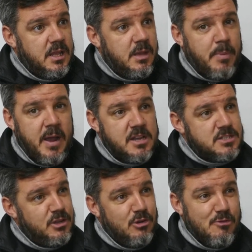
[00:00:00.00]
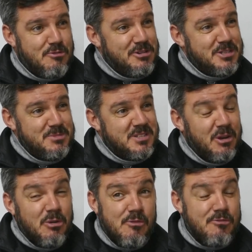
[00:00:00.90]
Yeah, personally, I love
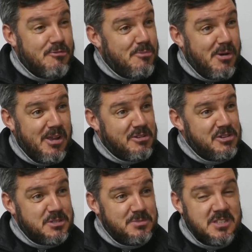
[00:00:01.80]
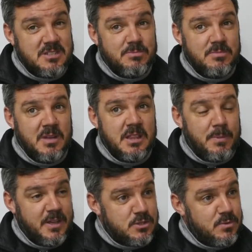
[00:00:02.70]
Christmas. I love football. Christmas, I'm meant
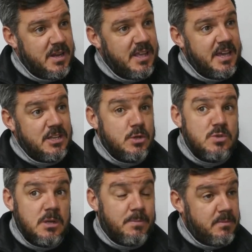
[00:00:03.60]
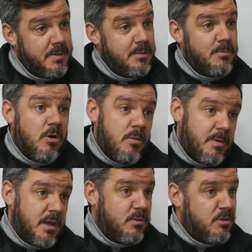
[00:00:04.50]
to play twenty-eight. Usually, I played more.
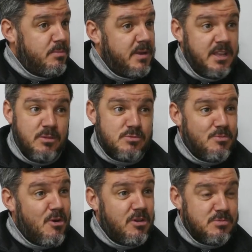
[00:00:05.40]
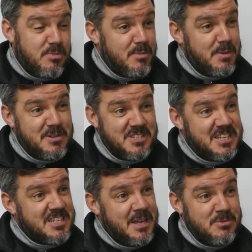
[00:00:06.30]
Back when I played, it was more. There was probably about
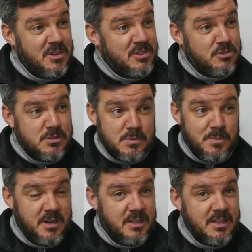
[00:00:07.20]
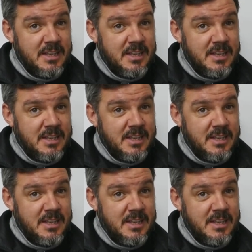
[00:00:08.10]
six games around the Christmas period.